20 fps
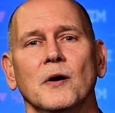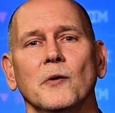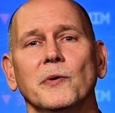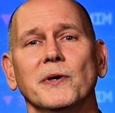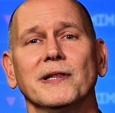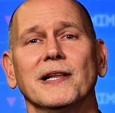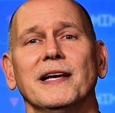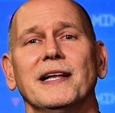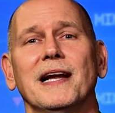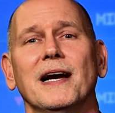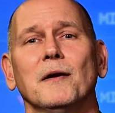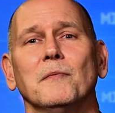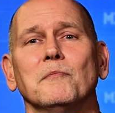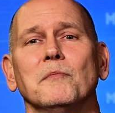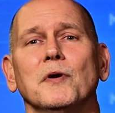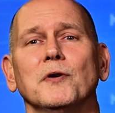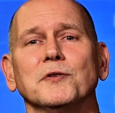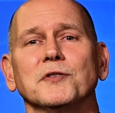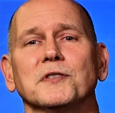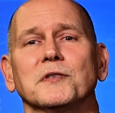We laid out
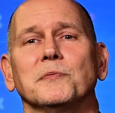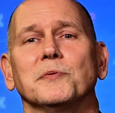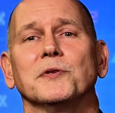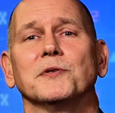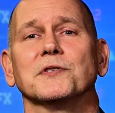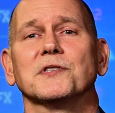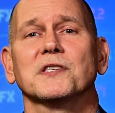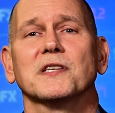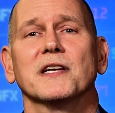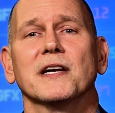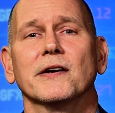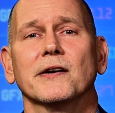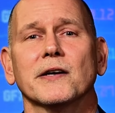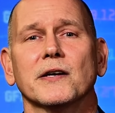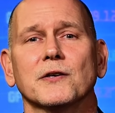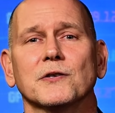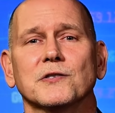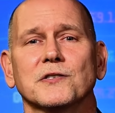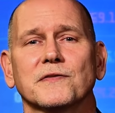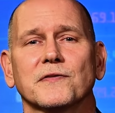multiple
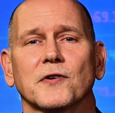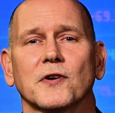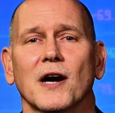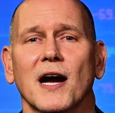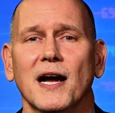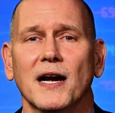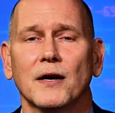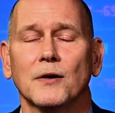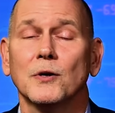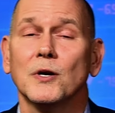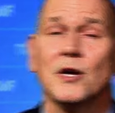scenarios for how